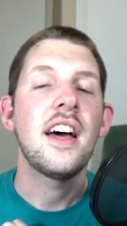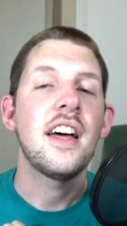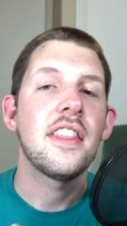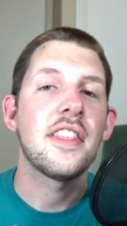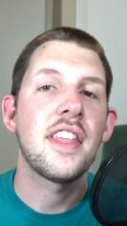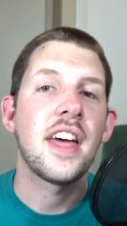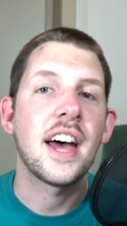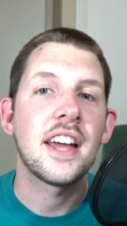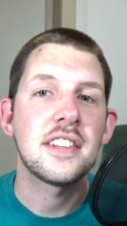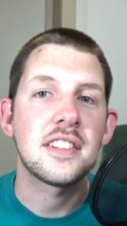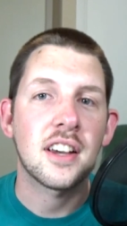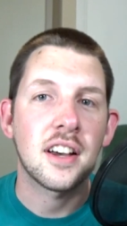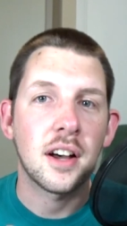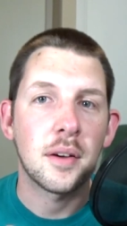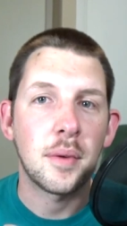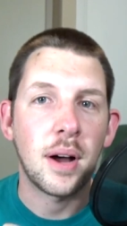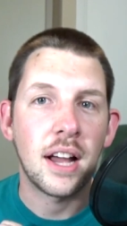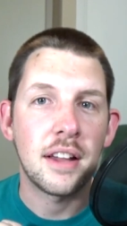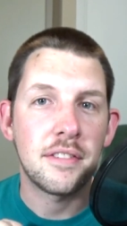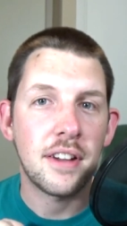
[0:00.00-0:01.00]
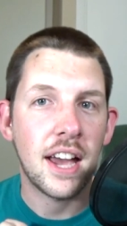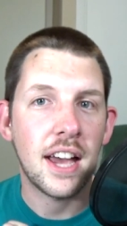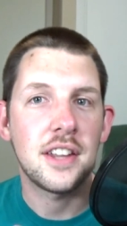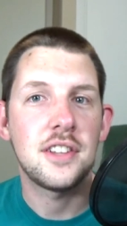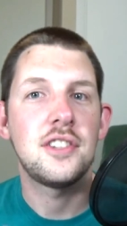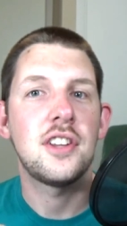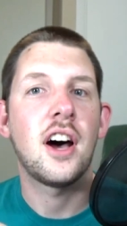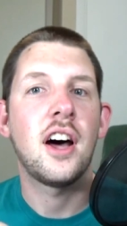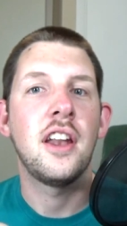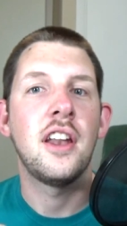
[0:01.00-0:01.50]
that I've
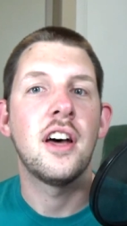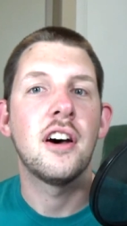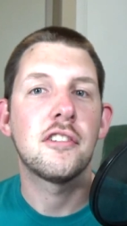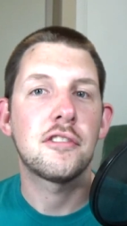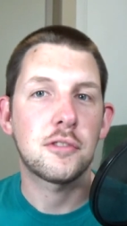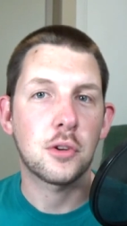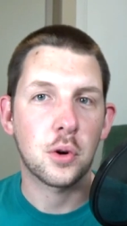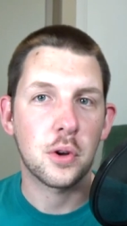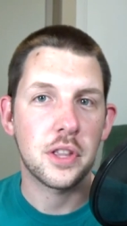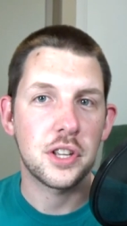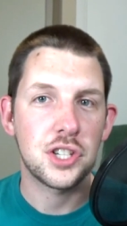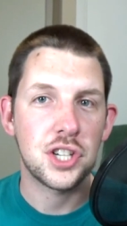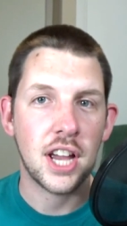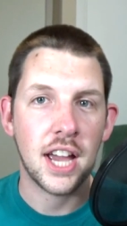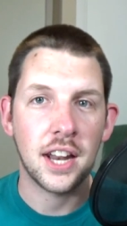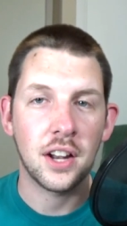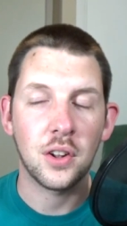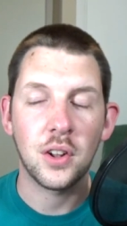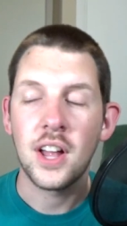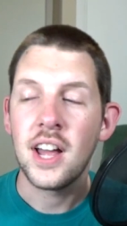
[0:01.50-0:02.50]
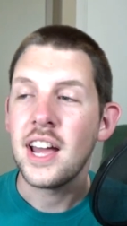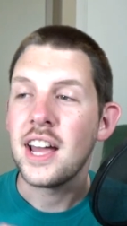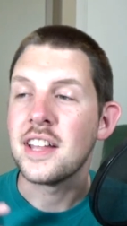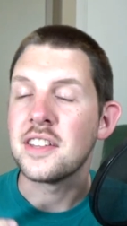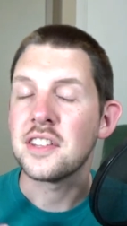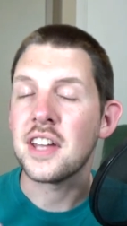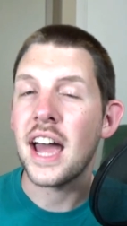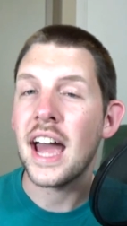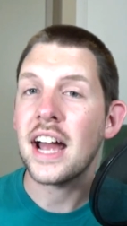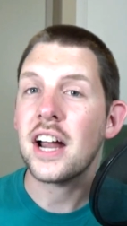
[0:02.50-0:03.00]
had done for the channel.
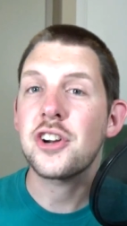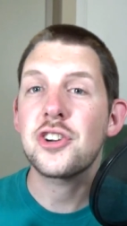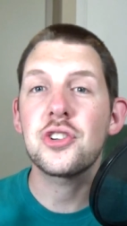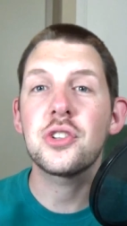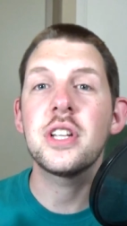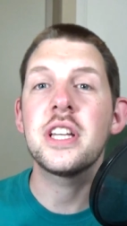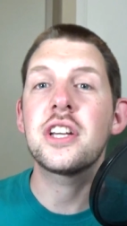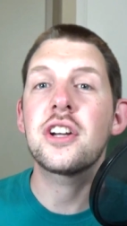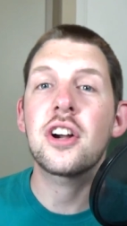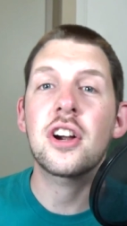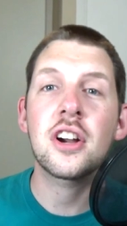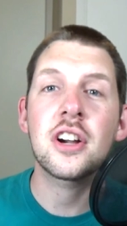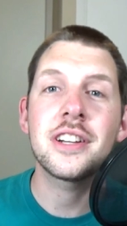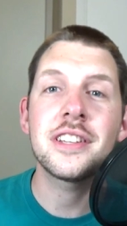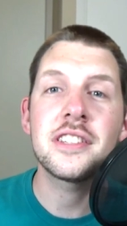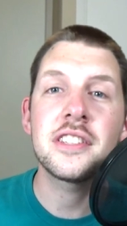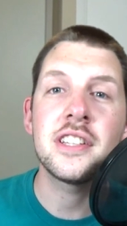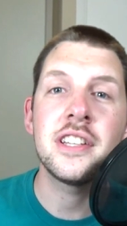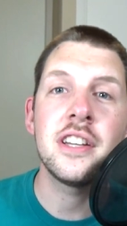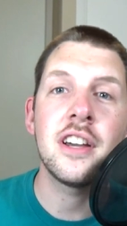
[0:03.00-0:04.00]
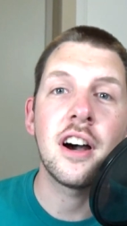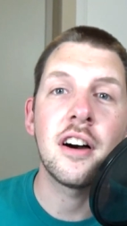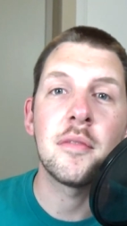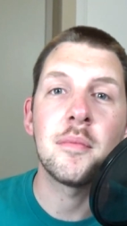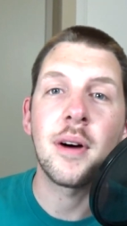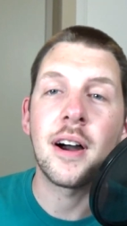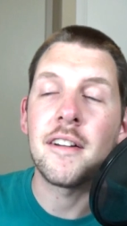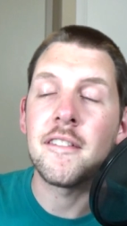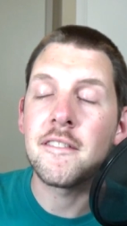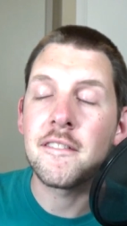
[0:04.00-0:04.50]
It's actually courtesy of
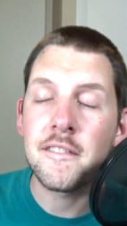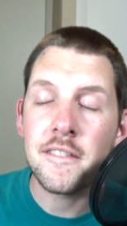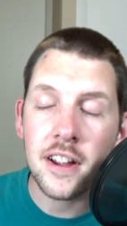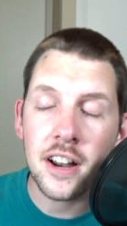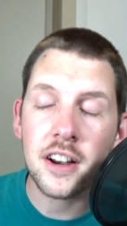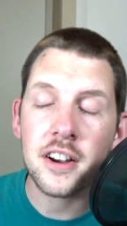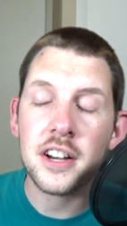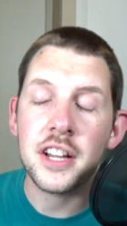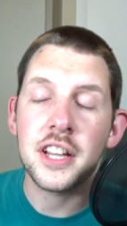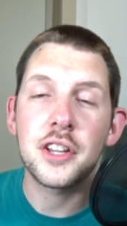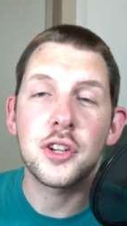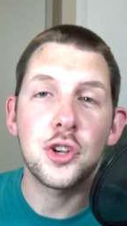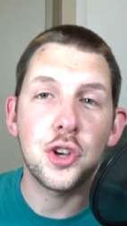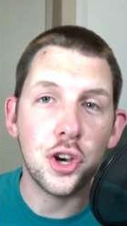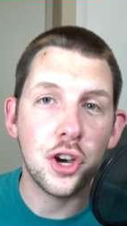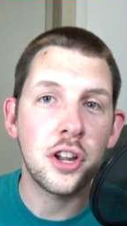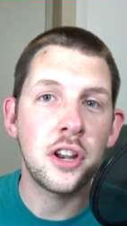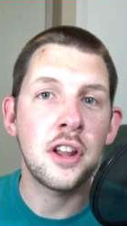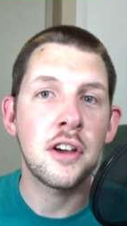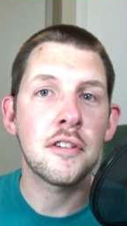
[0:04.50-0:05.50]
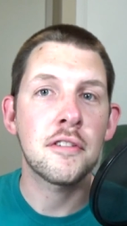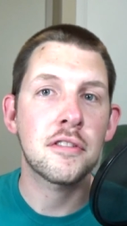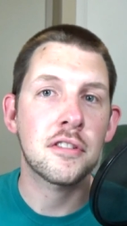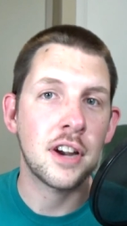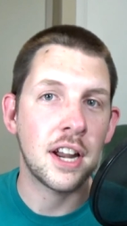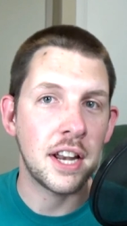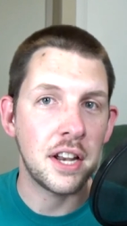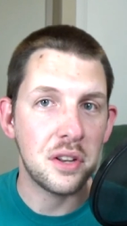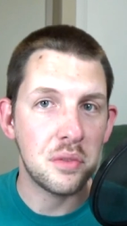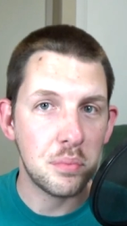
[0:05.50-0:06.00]
my very good
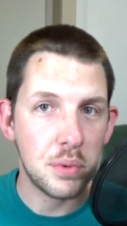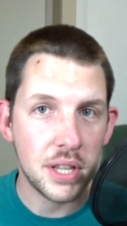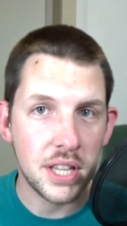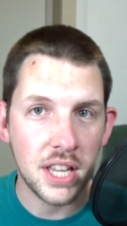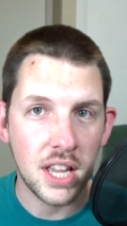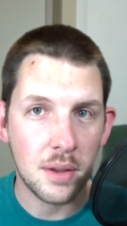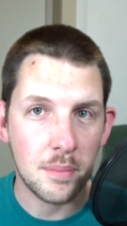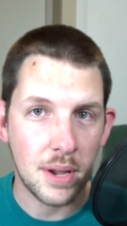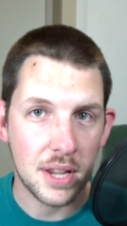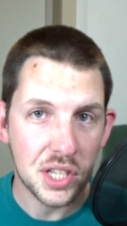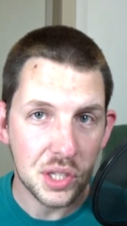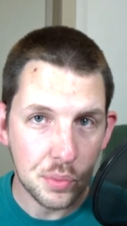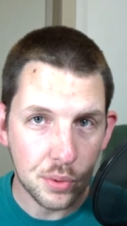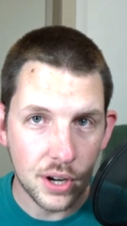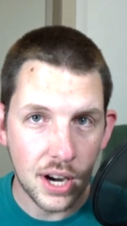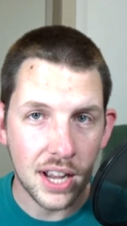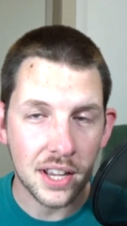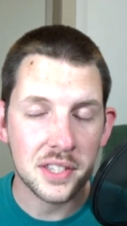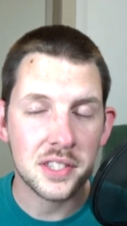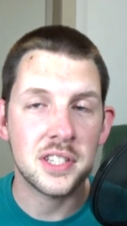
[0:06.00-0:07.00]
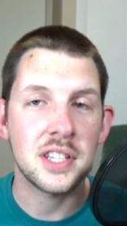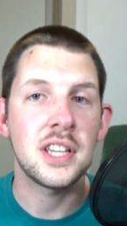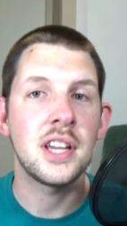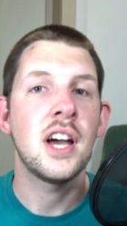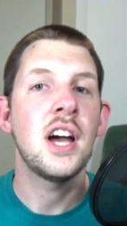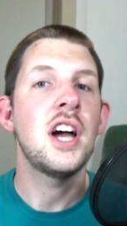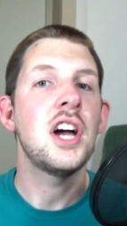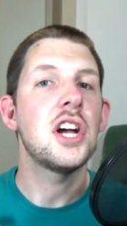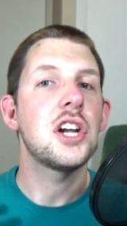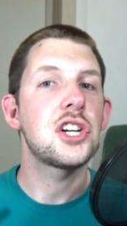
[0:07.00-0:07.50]
friend PMS Proxy.
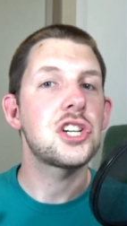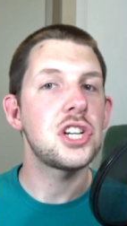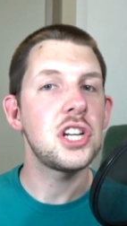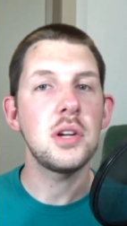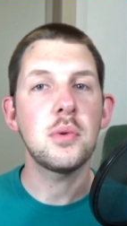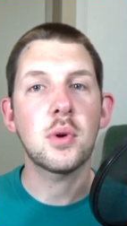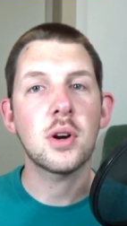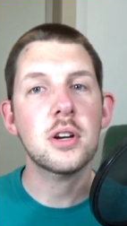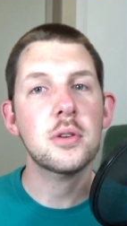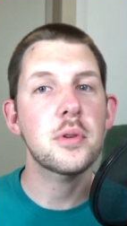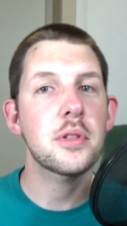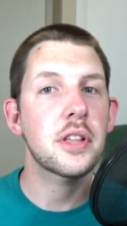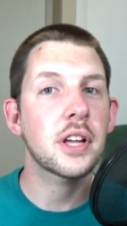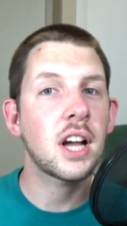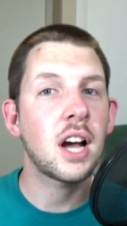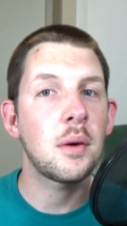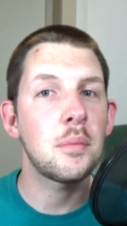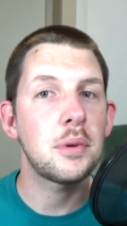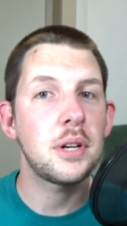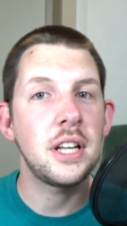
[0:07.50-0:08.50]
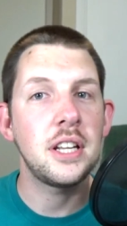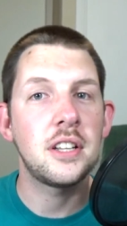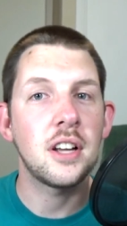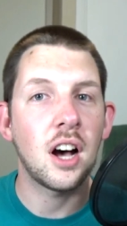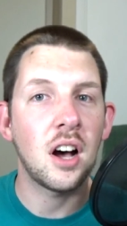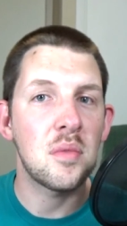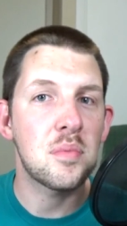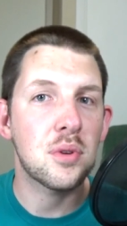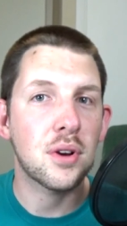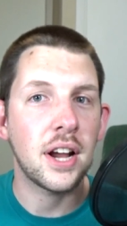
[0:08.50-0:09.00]
She worked with a company to
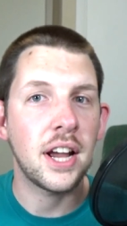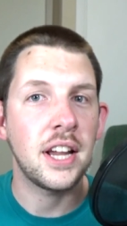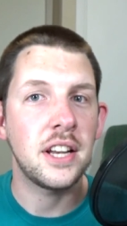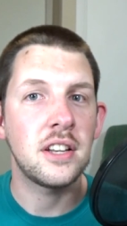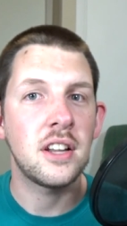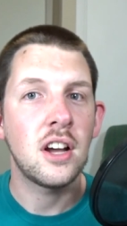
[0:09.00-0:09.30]
upgrade